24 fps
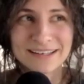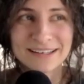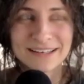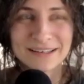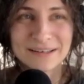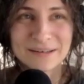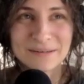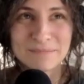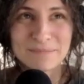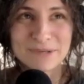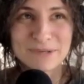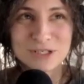
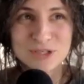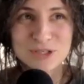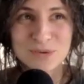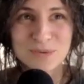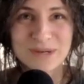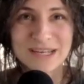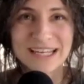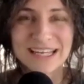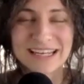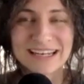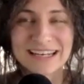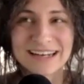
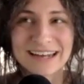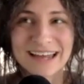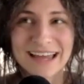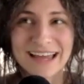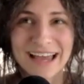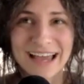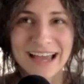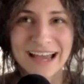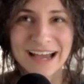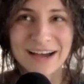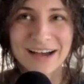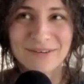between
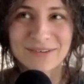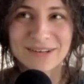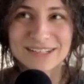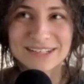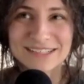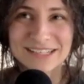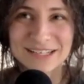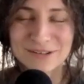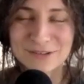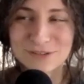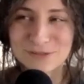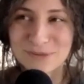how in
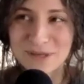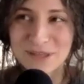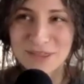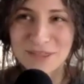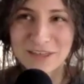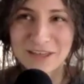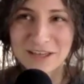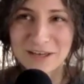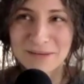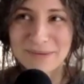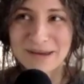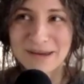sales we
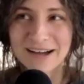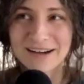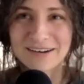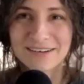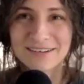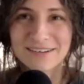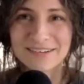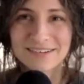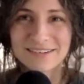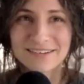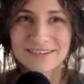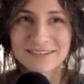think
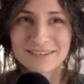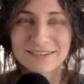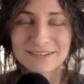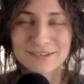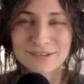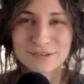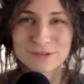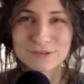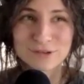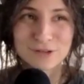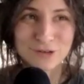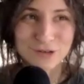about
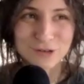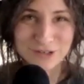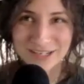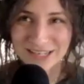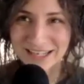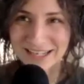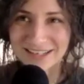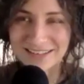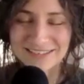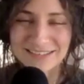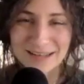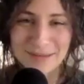
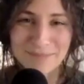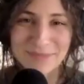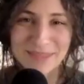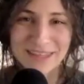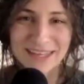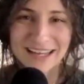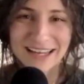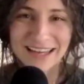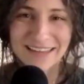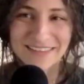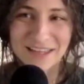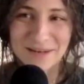learning
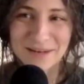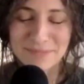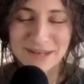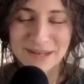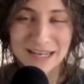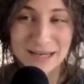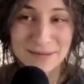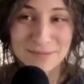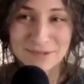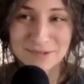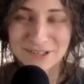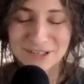something and then
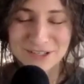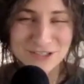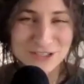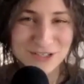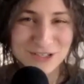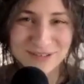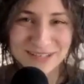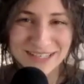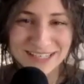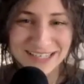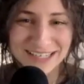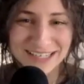being able to do it